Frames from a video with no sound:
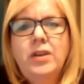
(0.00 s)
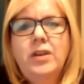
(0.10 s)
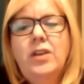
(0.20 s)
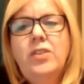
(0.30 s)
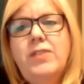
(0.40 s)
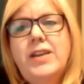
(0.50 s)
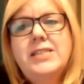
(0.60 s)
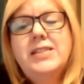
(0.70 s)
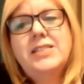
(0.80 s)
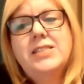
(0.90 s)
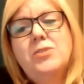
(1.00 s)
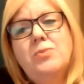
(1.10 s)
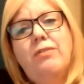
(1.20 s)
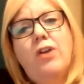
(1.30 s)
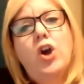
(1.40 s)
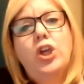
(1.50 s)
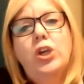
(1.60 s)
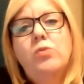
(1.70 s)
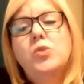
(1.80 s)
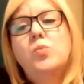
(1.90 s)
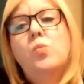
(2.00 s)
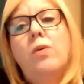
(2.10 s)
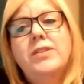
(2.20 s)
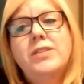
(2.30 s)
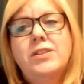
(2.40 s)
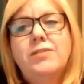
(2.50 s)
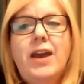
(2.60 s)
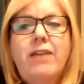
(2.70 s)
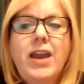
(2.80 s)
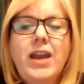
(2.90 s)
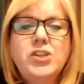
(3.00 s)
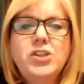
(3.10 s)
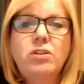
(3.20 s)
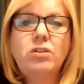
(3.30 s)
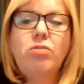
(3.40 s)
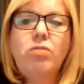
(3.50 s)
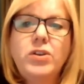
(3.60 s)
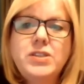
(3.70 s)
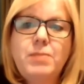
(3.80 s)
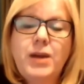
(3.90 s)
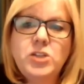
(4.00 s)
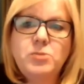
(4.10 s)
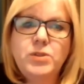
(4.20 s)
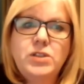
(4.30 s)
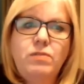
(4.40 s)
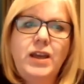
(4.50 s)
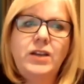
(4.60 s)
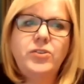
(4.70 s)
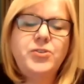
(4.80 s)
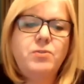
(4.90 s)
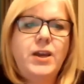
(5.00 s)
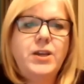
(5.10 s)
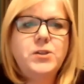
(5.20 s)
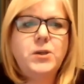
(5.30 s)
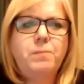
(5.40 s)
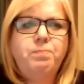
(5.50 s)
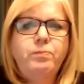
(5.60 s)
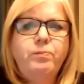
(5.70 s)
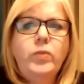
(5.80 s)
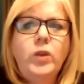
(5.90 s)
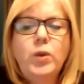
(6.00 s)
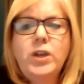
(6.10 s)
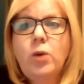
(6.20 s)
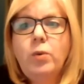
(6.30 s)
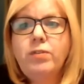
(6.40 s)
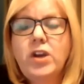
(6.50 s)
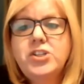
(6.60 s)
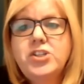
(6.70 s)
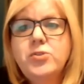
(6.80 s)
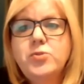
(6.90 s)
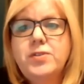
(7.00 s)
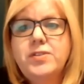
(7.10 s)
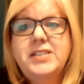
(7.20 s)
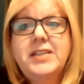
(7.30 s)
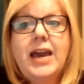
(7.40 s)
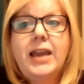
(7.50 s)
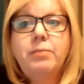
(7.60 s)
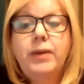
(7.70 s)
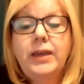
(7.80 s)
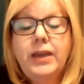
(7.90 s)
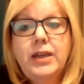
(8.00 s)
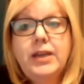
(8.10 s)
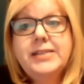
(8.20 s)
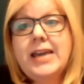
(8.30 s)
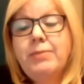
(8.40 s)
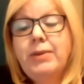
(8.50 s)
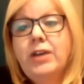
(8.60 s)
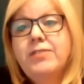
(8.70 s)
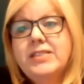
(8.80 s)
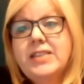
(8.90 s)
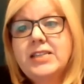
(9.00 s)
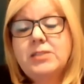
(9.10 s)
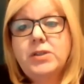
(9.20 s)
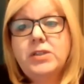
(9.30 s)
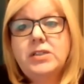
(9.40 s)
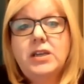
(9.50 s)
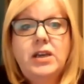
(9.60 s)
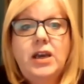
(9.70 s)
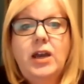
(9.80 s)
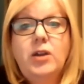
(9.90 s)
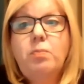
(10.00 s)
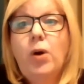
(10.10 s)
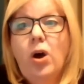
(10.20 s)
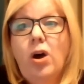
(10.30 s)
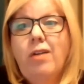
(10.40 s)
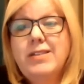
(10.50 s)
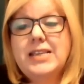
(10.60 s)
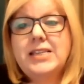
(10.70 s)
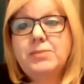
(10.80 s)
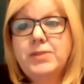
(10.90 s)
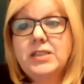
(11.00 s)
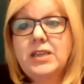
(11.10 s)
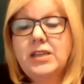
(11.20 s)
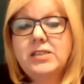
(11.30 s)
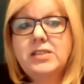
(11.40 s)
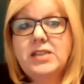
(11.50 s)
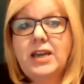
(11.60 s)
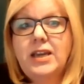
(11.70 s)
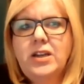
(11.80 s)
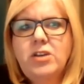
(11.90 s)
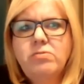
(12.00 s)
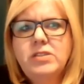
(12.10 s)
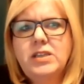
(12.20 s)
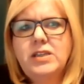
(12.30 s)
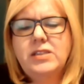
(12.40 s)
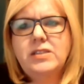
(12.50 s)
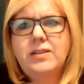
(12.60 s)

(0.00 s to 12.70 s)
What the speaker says: And the reason is that we've got huge unwarranted variation across the management of leg ulceration. We know we've got issues with the timing of assessment and poor assessment skills and diagnosis.